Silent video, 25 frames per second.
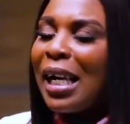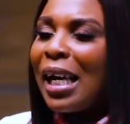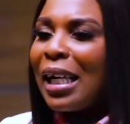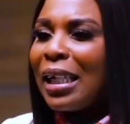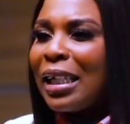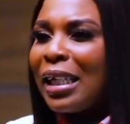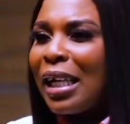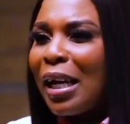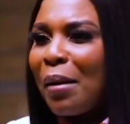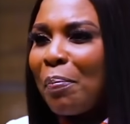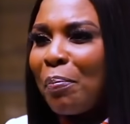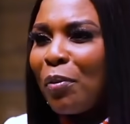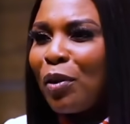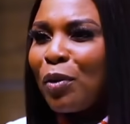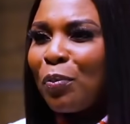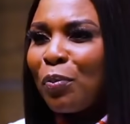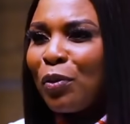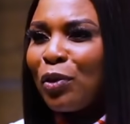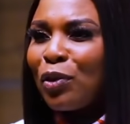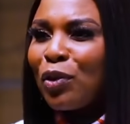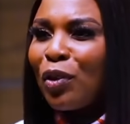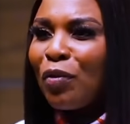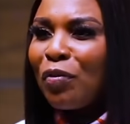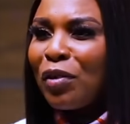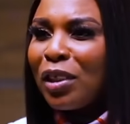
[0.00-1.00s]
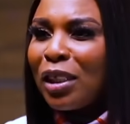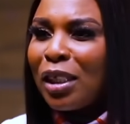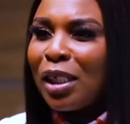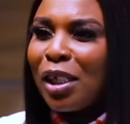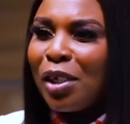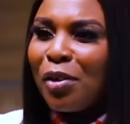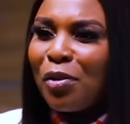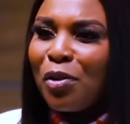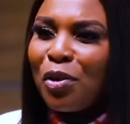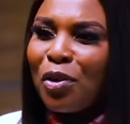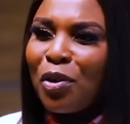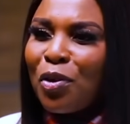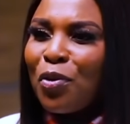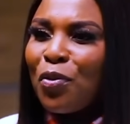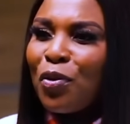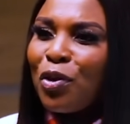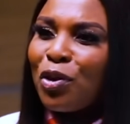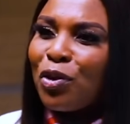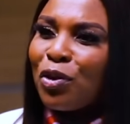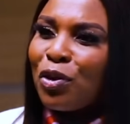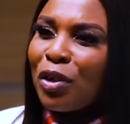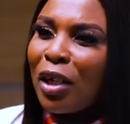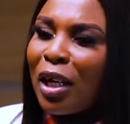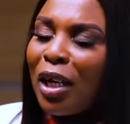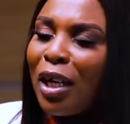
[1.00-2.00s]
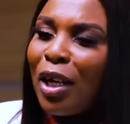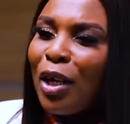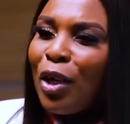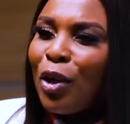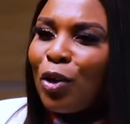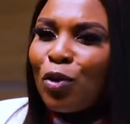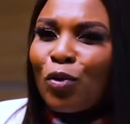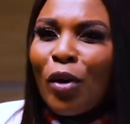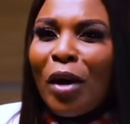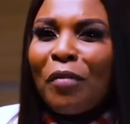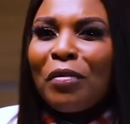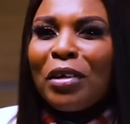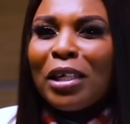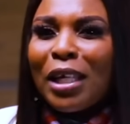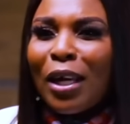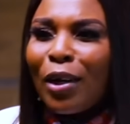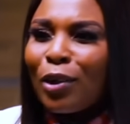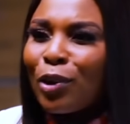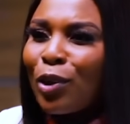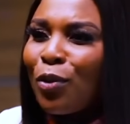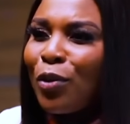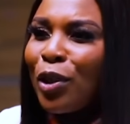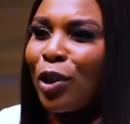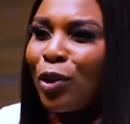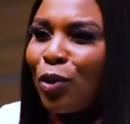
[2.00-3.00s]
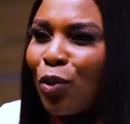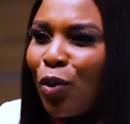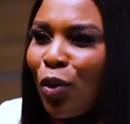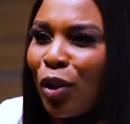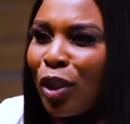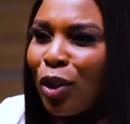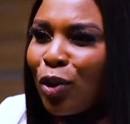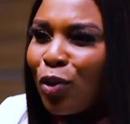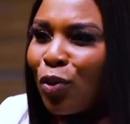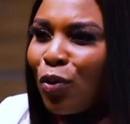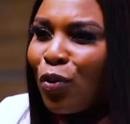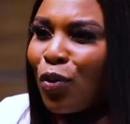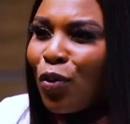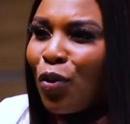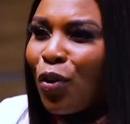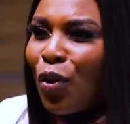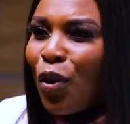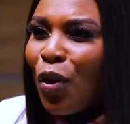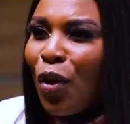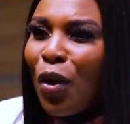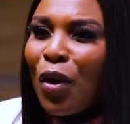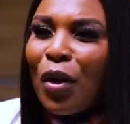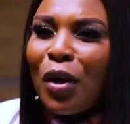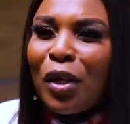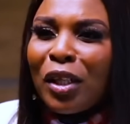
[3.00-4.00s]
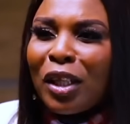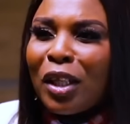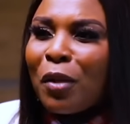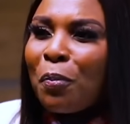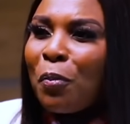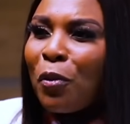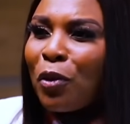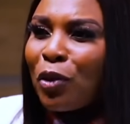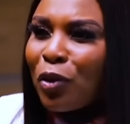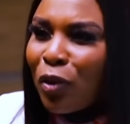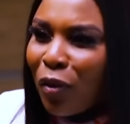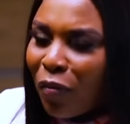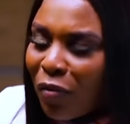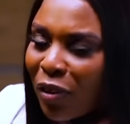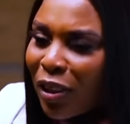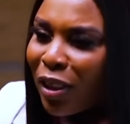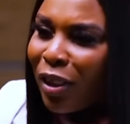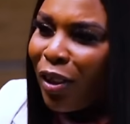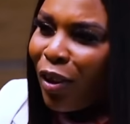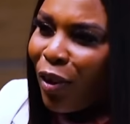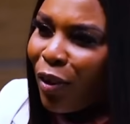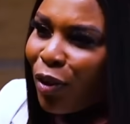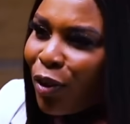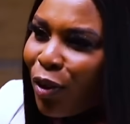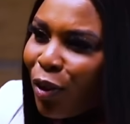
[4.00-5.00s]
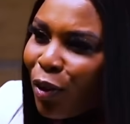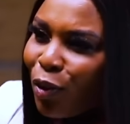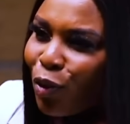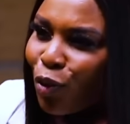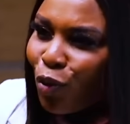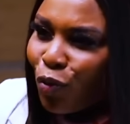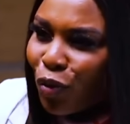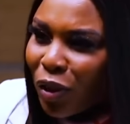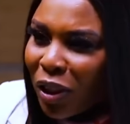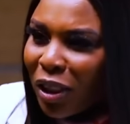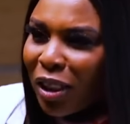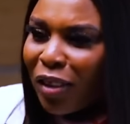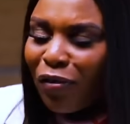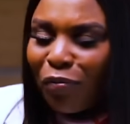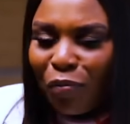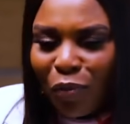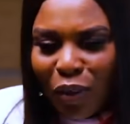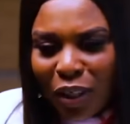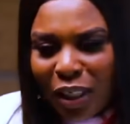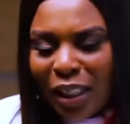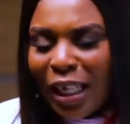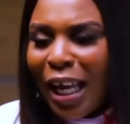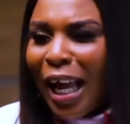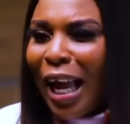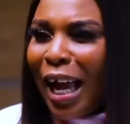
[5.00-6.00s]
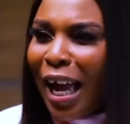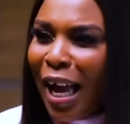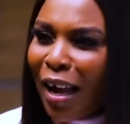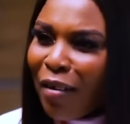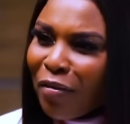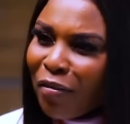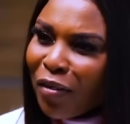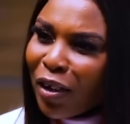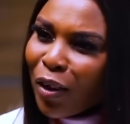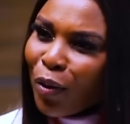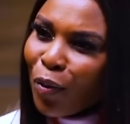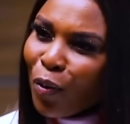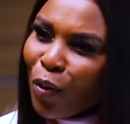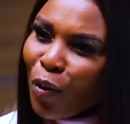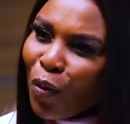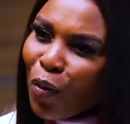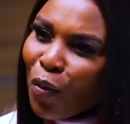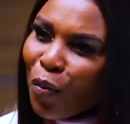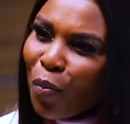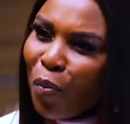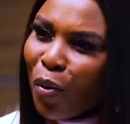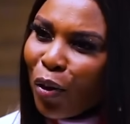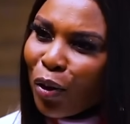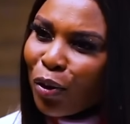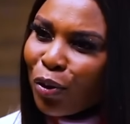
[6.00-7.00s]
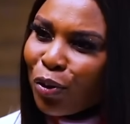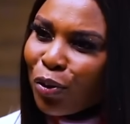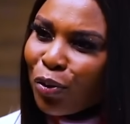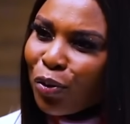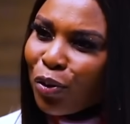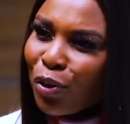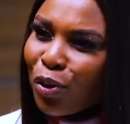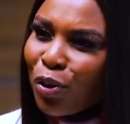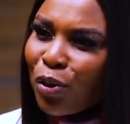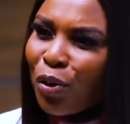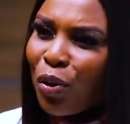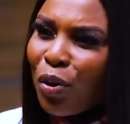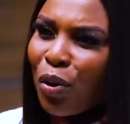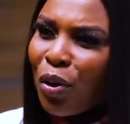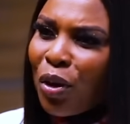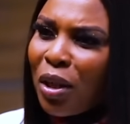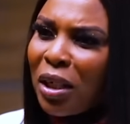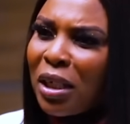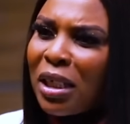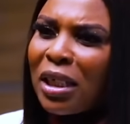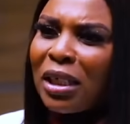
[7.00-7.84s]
either at the airport post office in New York. So every day I was always going to the post office in London to receive money. I have a whole bundle, you know,